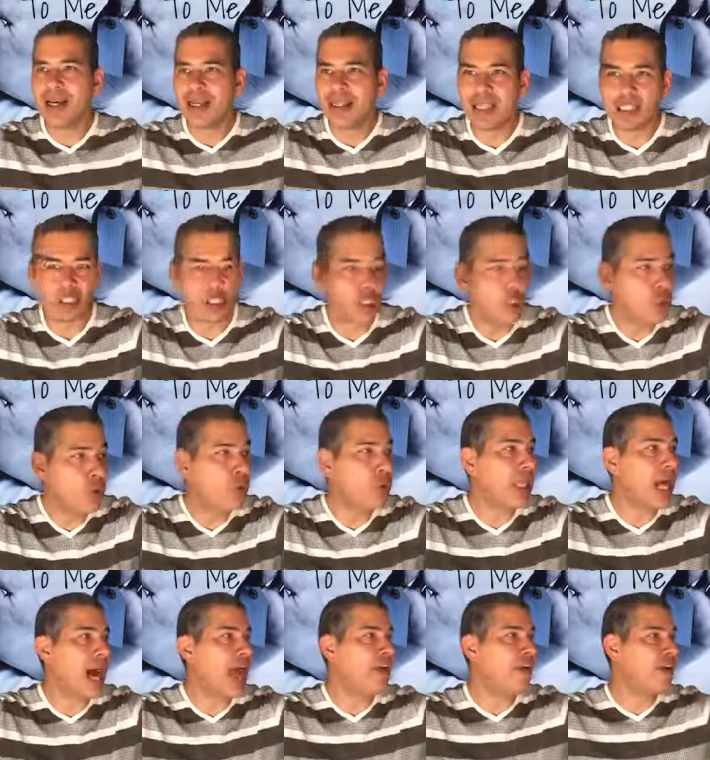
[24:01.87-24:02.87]
this new
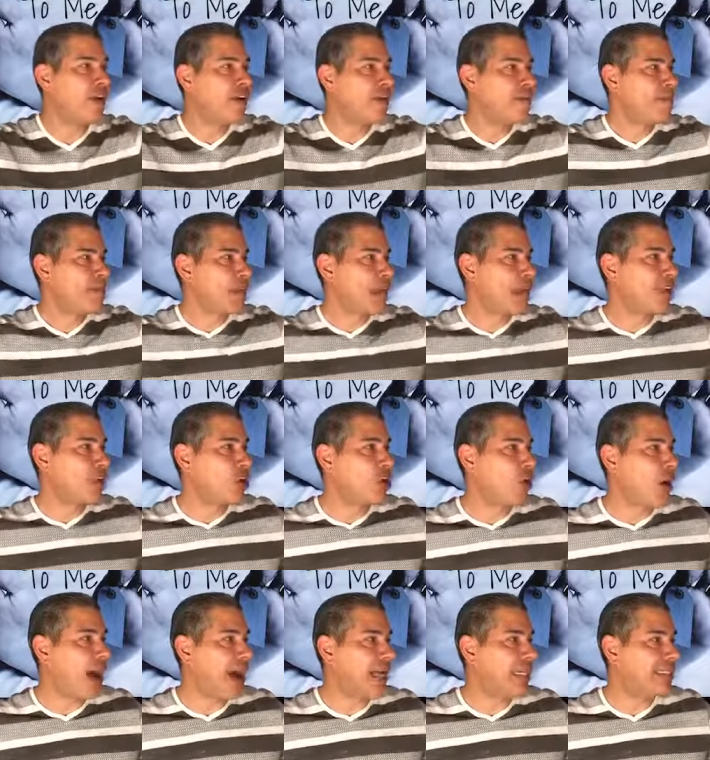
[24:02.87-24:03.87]
life in
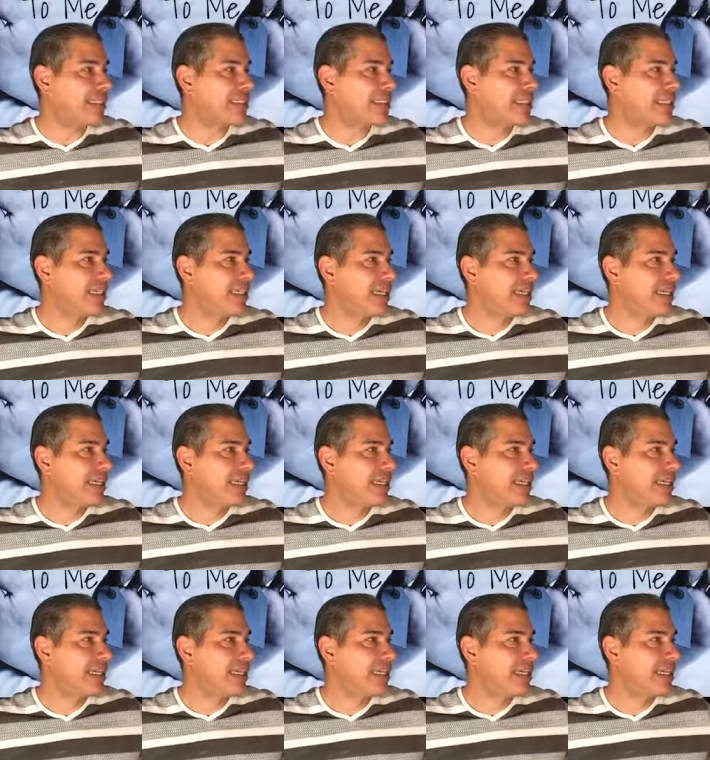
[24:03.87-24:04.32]
Christ